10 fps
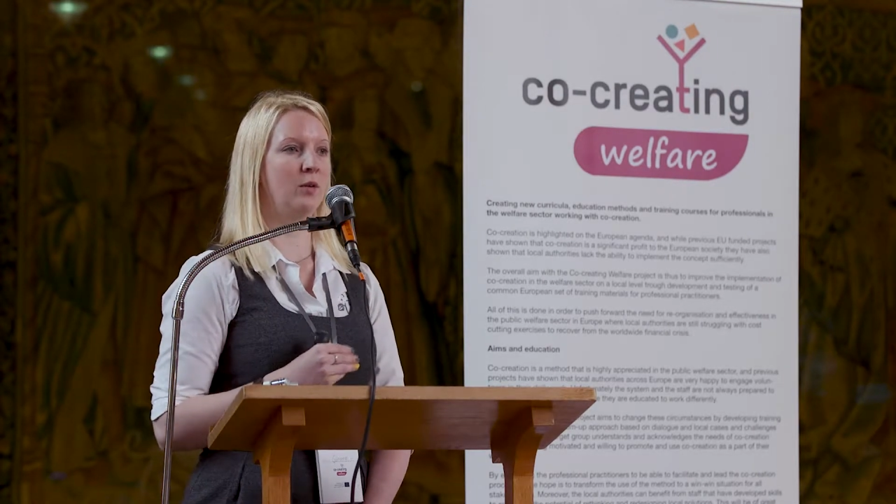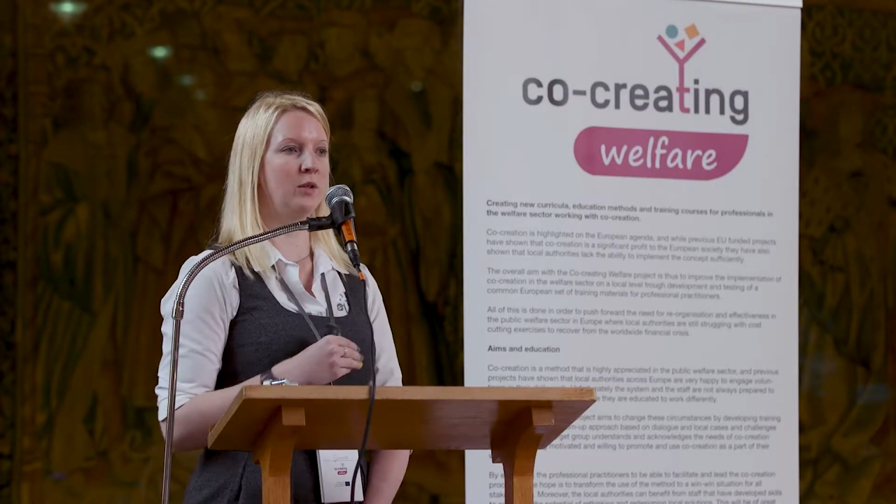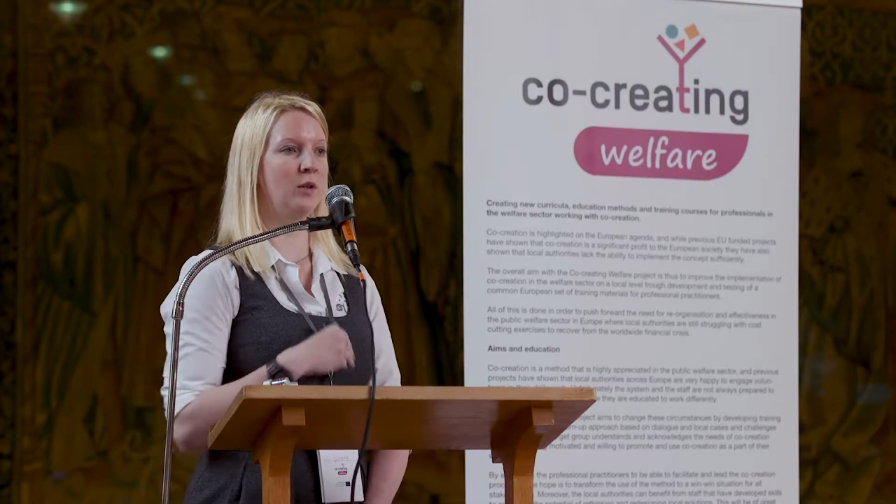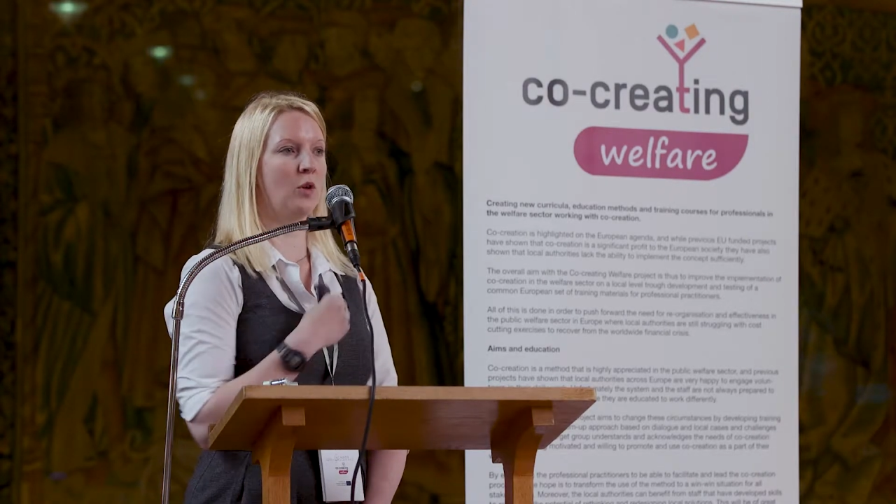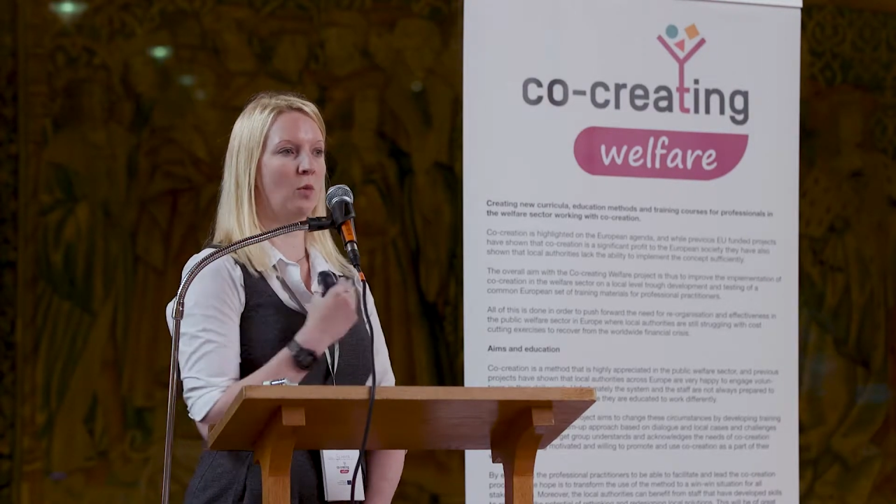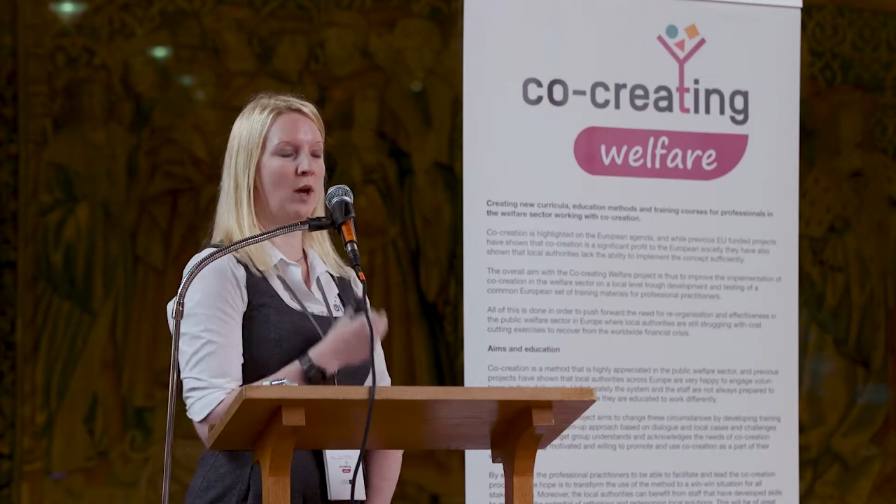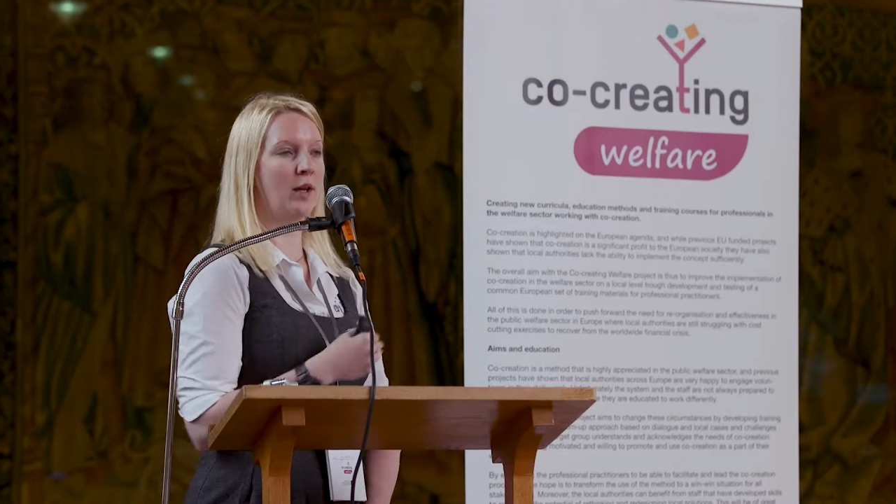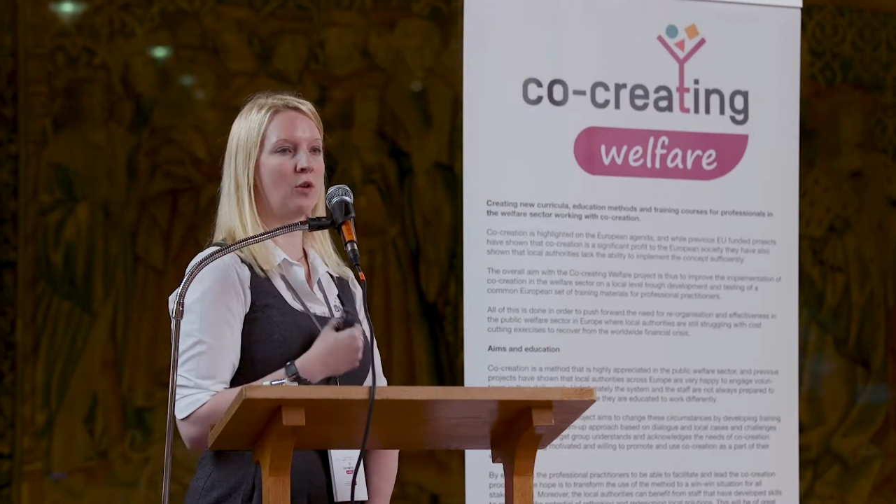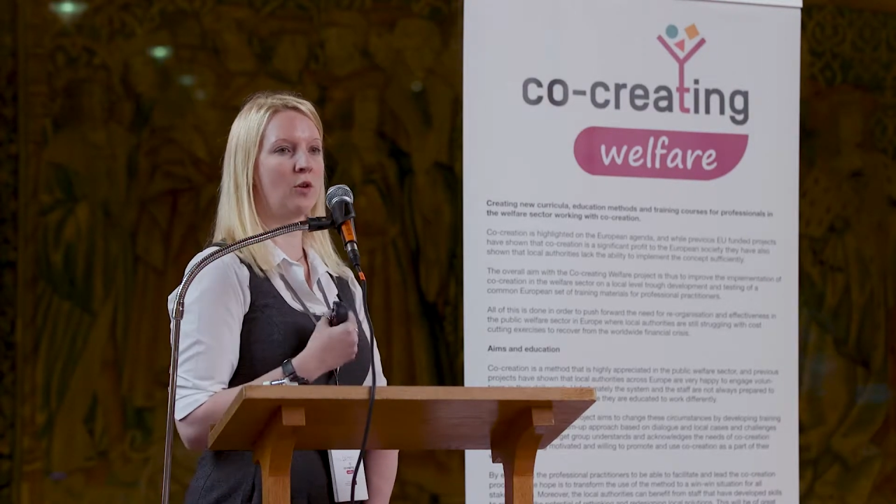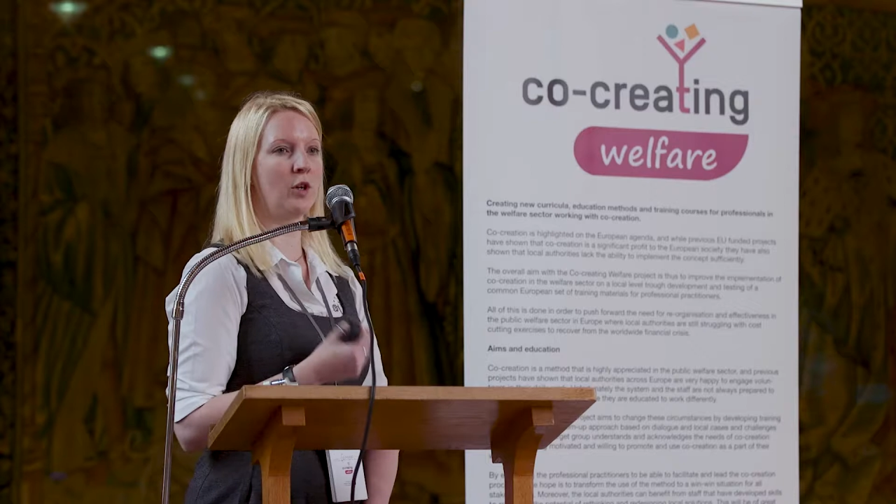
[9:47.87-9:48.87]
So if you're
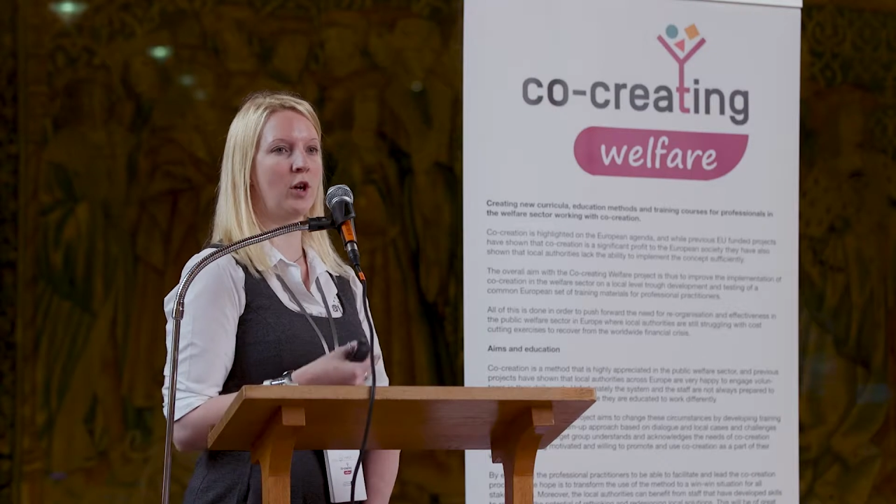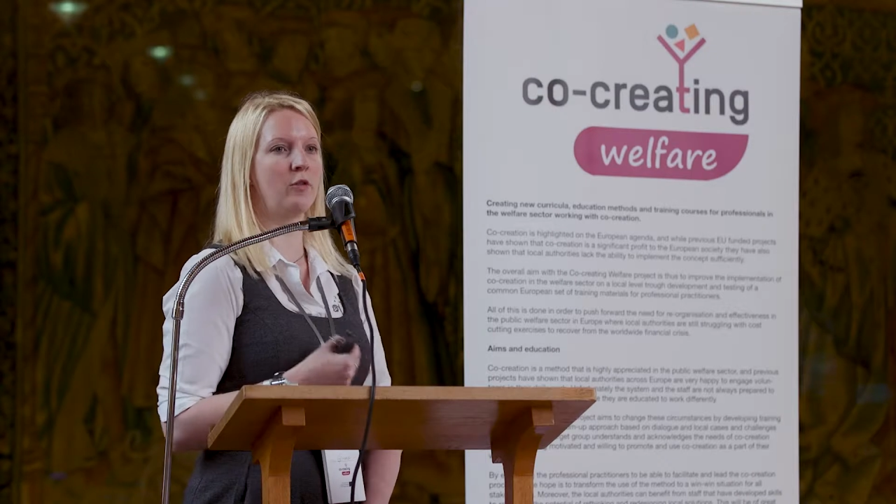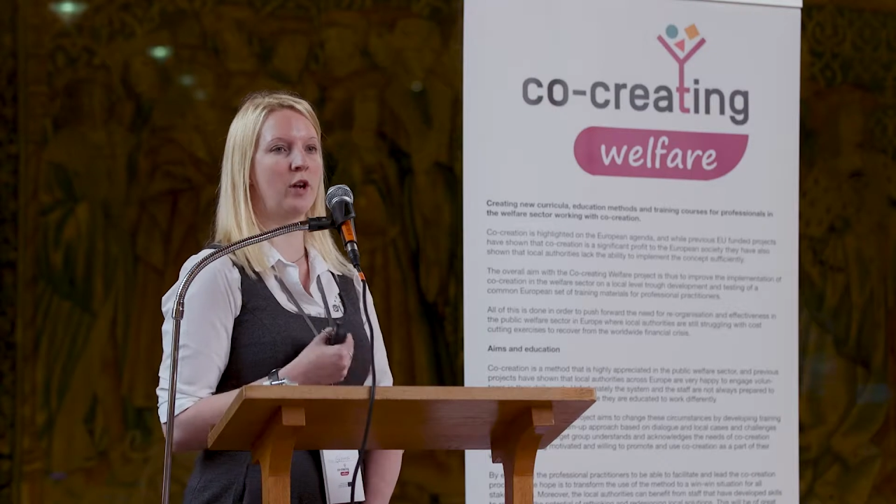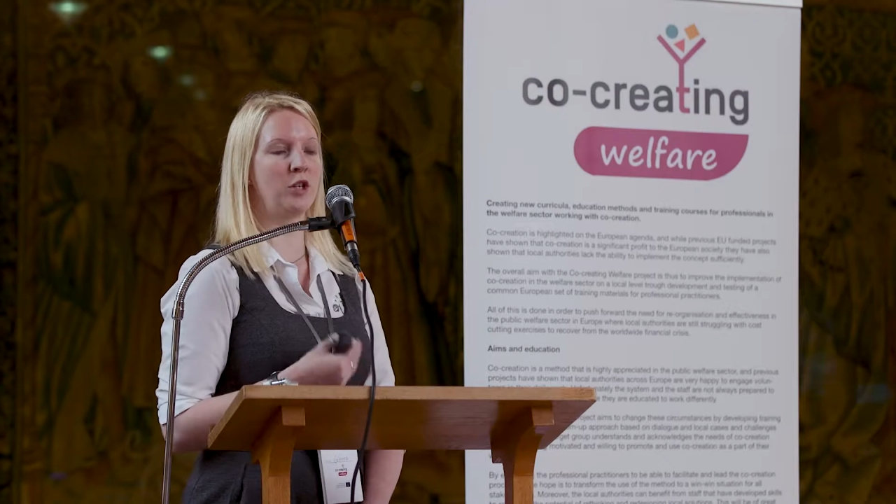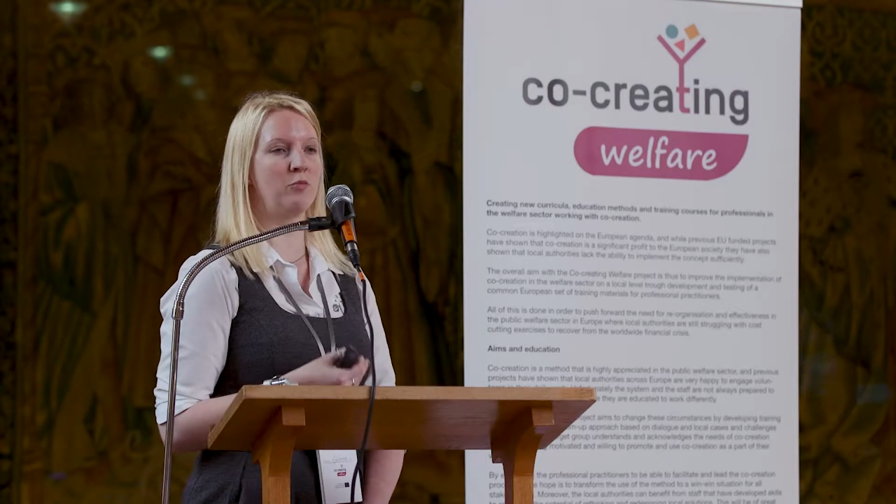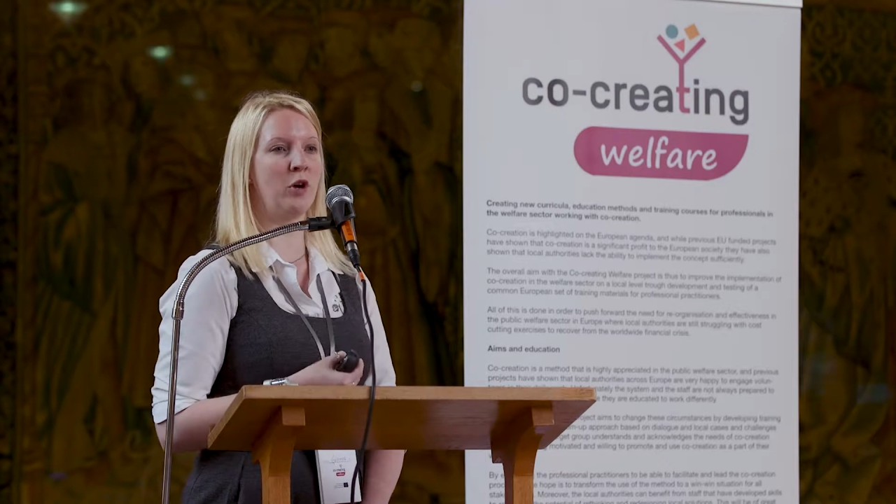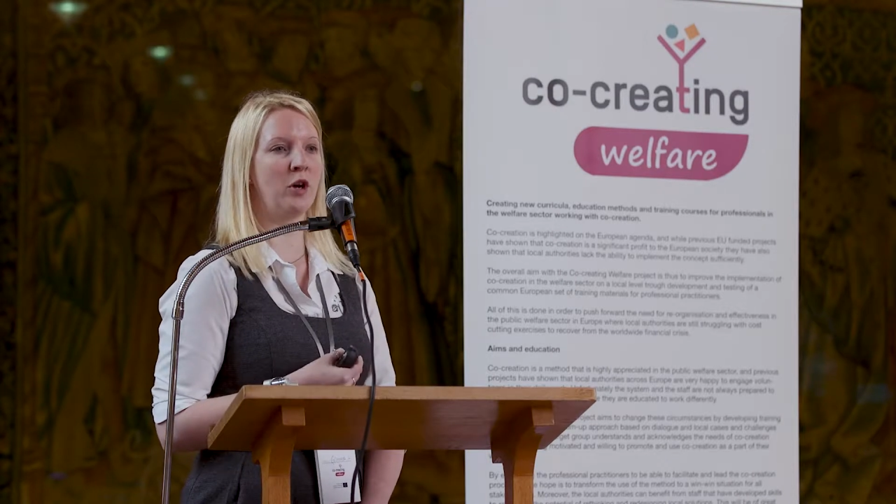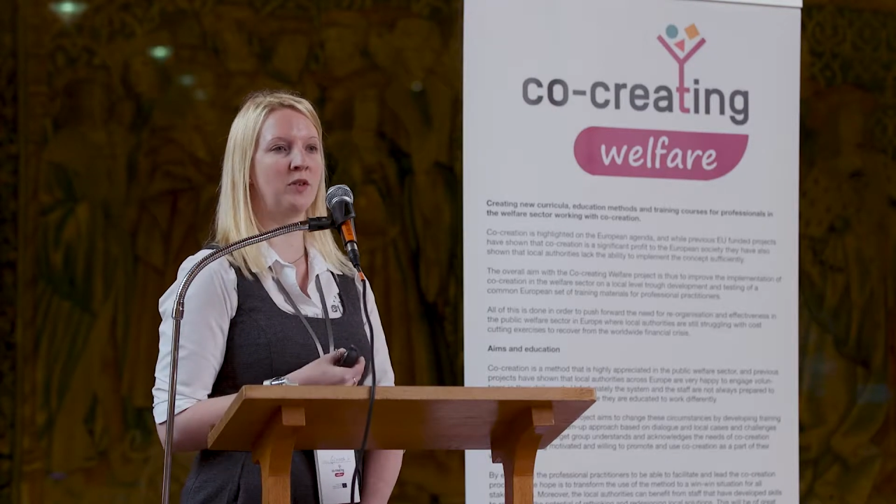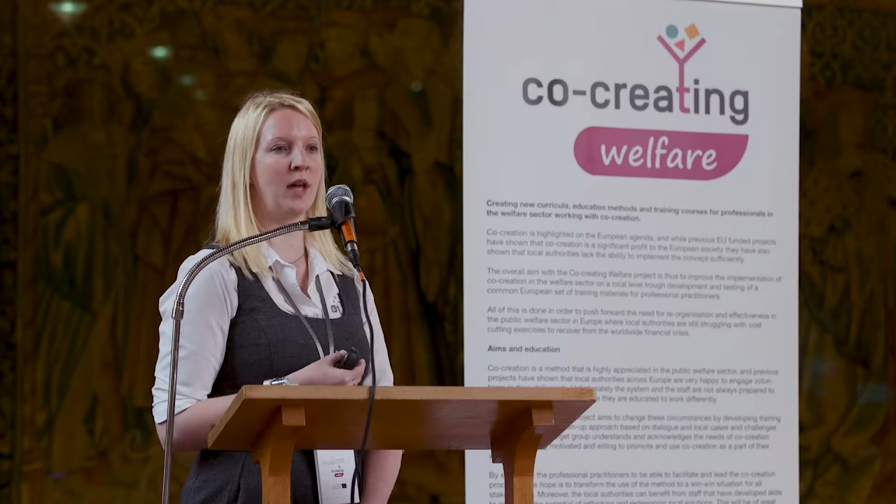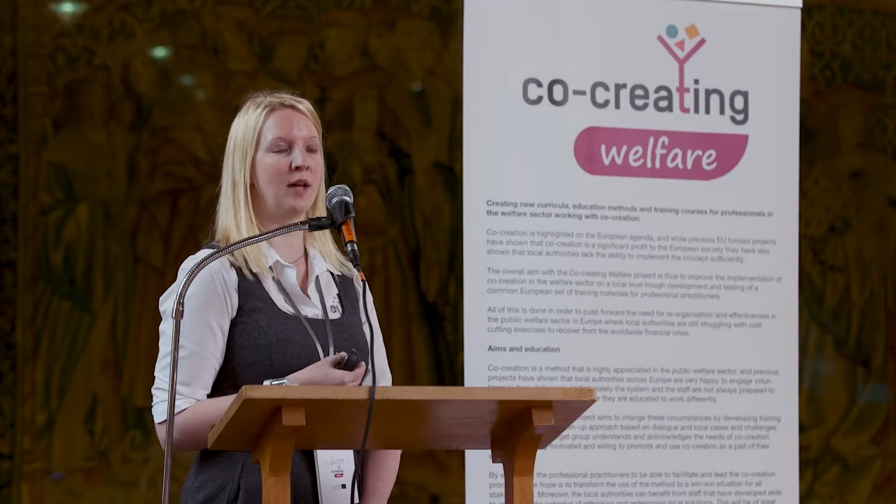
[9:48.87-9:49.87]
working on a co-creation
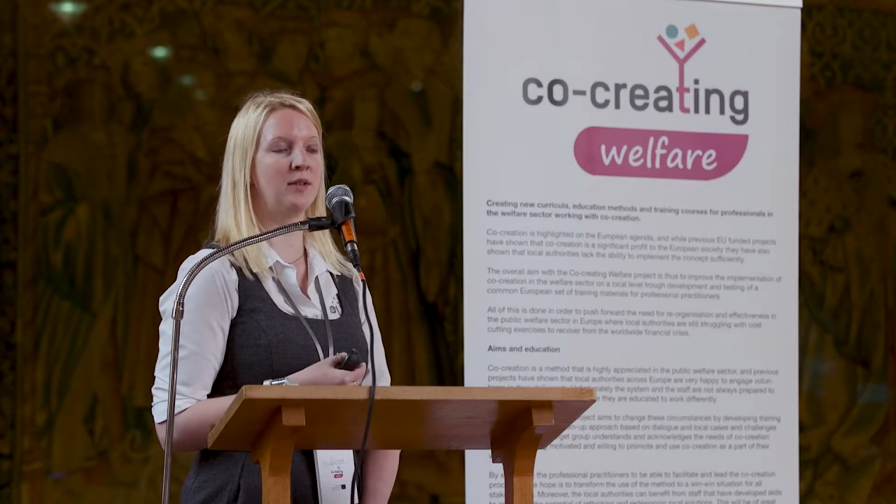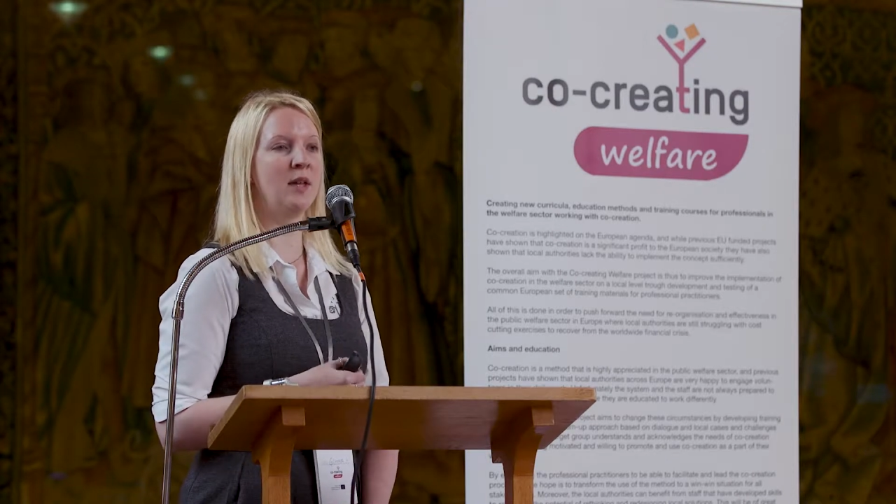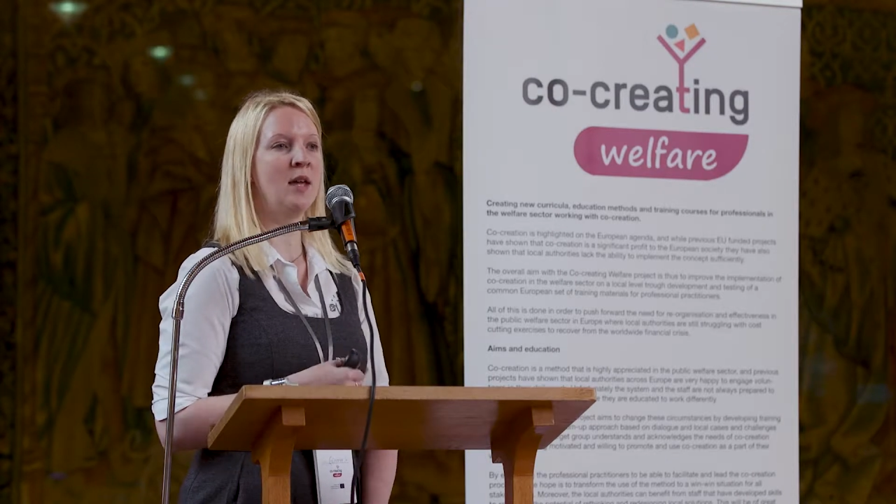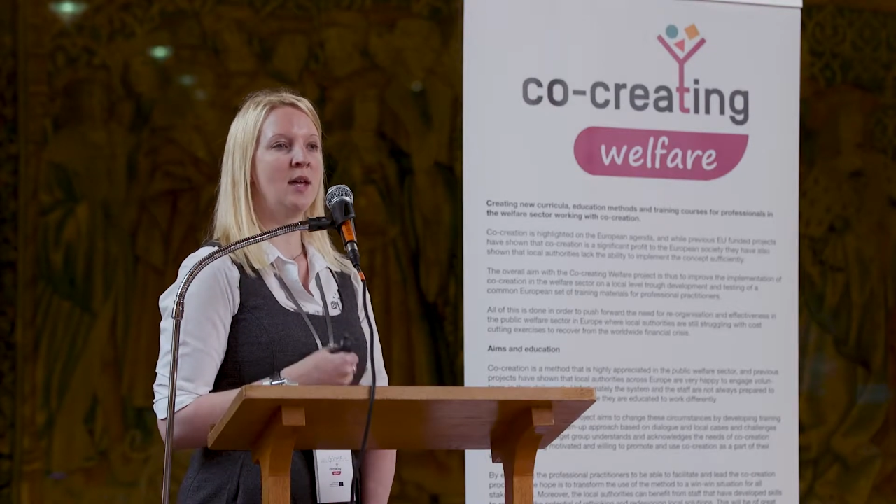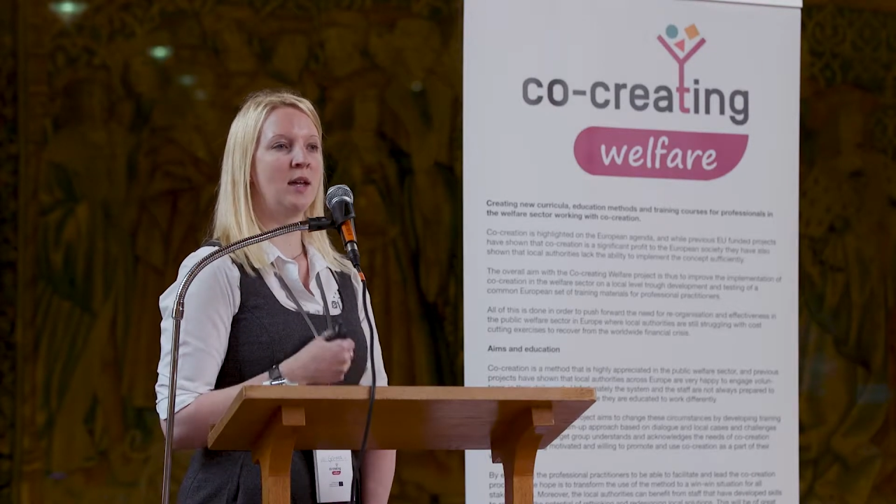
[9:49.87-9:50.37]
process,